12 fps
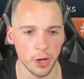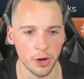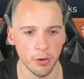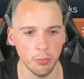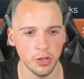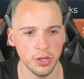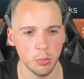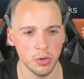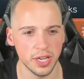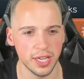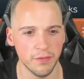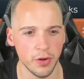I don't really
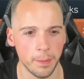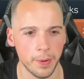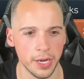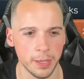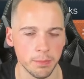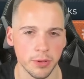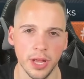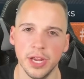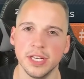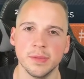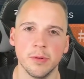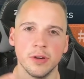want to give up any
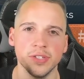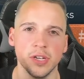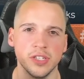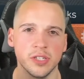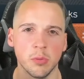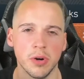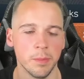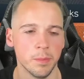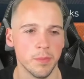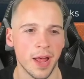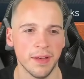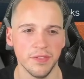players because I just want
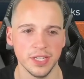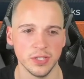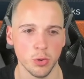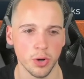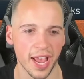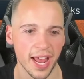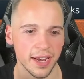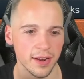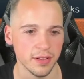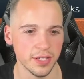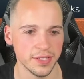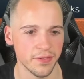to have this organic,
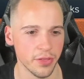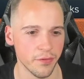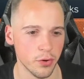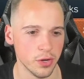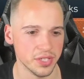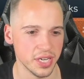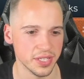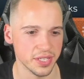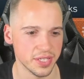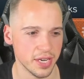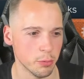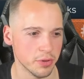at least for the first
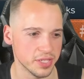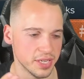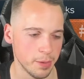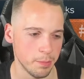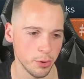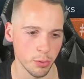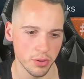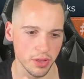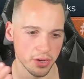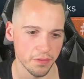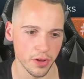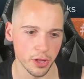season, see what the CPU and
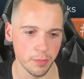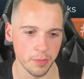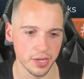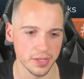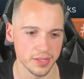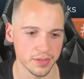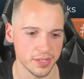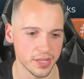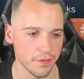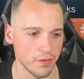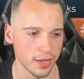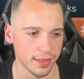the development and
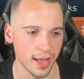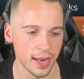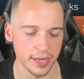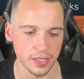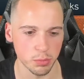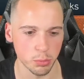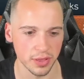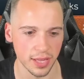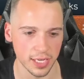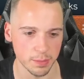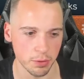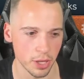stuff like that is with
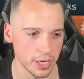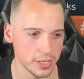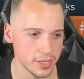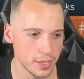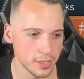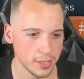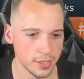these players.